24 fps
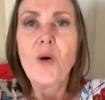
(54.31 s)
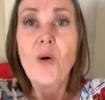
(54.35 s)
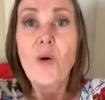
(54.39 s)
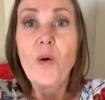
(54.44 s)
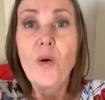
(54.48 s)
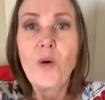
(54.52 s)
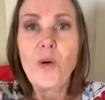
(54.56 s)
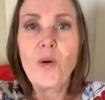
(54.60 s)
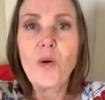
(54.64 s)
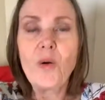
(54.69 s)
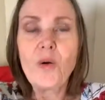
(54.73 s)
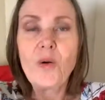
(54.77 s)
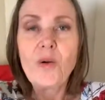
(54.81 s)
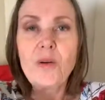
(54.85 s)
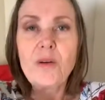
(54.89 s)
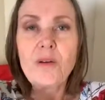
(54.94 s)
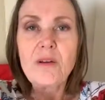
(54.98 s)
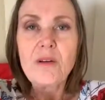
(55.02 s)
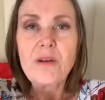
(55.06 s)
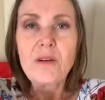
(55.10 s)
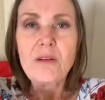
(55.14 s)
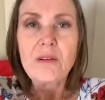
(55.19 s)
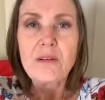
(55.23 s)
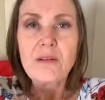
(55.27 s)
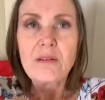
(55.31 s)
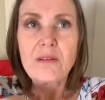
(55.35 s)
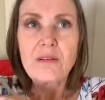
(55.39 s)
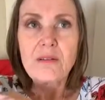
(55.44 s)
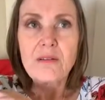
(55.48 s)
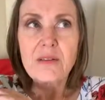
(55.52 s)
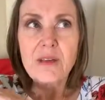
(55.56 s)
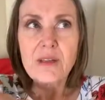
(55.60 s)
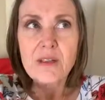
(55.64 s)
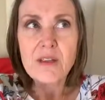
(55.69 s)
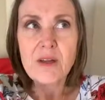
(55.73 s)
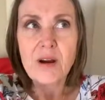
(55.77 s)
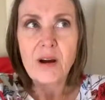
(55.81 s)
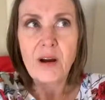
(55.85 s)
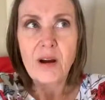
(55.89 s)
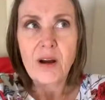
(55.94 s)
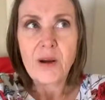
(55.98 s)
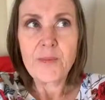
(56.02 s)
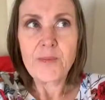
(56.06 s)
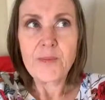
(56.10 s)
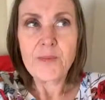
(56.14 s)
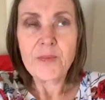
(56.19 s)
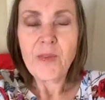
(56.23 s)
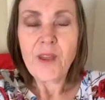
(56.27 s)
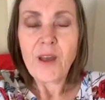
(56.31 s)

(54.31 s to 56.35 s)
all the time.